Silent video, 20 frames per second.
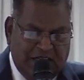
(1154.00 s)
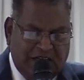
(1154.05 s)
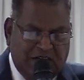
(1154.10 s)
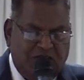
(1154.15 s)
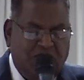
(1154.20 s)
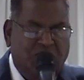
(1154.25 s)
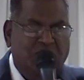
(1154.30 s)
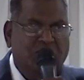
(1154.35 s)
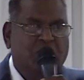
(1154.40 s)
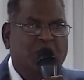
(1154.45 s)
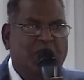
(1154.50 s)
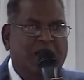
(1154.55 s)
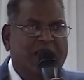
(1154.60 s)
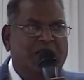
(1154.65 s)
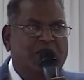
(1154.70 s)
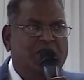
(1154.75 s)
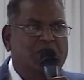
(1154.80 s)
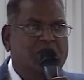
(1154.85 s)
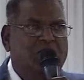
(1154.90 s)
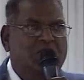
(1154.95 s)
Don't
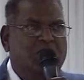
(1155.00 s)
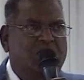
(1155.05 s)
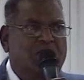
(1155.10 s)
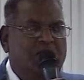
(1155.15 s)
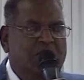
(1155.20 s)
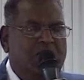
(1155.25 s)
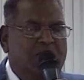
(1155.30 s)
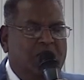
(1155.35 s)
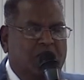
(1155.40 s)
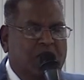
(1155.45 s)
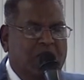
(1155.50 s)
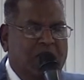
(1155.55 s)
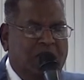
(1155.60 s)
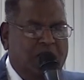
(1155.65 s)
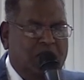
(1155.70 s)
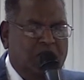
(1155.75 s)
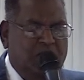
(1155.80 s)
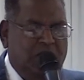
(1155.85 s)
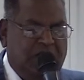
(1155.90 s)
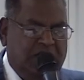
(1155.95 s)

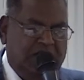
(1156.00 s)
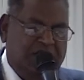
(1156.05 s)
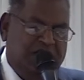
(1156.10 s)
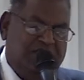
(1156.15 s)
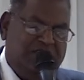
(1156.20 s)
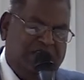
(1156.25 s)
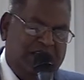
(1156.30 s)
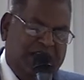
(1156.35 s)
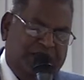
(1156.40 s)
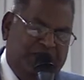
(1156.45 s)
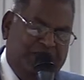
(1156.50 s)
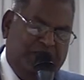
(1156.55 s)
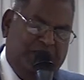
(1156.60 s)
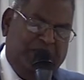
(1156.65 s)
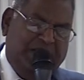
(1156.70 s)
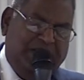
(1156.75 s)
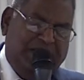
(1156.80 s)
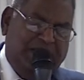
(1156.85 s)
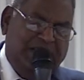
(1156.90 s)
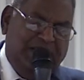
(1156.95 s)
wallow in
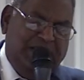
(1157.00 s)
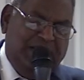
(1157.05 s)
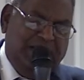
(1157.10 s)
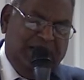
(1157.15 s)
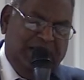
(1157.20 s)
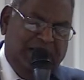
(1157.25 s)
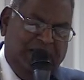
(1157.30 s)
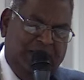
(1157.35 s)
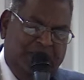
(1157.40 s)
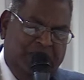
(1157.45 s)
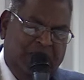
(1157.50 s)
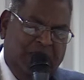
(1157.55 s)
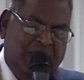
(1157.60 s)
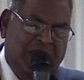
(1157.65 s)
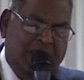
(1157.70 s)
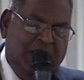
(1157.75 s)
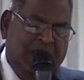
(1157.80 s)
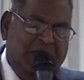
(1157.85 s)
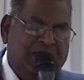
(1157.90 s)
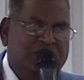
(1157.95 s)
self-pity.
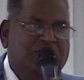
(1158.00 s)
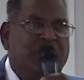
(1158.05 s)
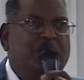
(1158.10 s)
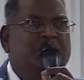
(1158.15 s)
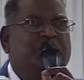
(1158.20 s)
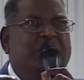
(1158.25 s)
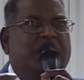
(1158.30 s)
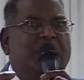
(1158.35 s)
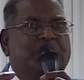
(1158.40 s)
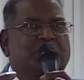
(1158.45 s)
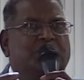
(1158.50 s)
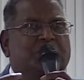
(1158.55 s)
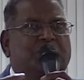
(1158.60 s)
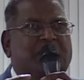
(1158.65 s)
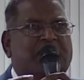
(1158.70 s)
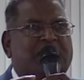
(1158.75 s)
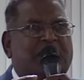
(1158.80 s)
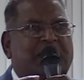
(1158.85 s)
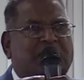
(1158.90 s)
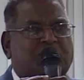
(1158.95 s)
Sometimes
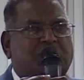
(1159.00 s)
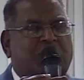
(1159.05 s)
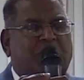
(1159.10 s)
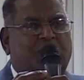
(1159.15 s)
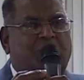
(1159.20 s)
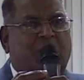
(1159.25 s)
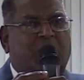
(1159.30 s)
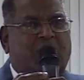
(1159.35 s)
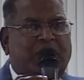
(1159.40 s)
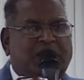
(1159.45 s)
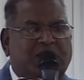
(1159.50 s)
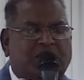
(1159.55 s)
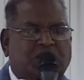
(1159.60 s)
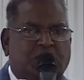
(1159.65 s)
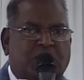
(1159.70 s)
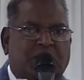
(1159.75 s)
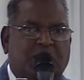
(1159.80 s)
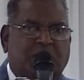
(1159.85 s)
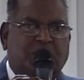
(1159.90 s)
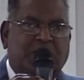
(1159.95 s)
we get to a point
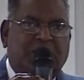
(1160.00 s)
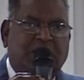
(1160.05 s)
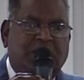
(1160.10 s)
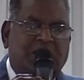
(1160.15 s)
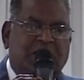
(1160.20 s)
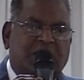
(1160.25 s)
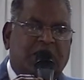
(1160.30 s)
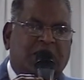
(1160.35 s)
where we